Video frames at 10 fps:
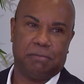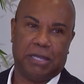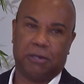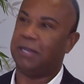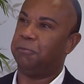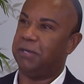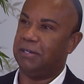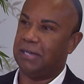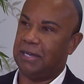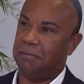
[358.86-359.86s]
airline
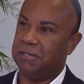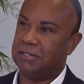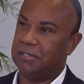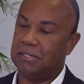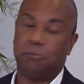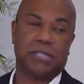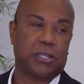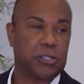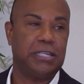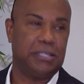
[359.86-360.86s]
went out of business, it was
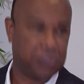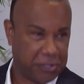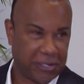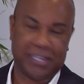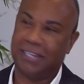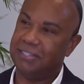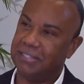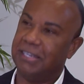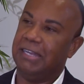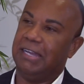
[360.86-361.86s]
actually Eastern Airlines.
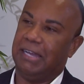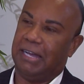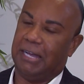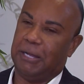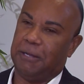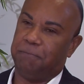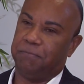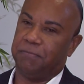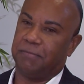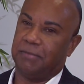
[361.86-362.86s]

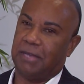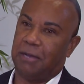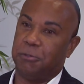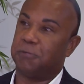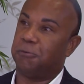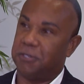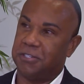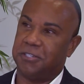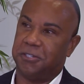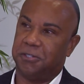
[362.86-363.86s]
I was
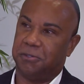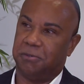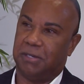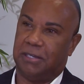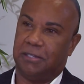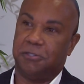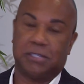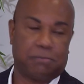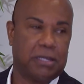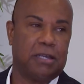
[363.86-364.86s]
forced to do
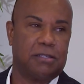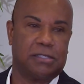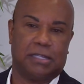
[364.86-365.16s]
something else,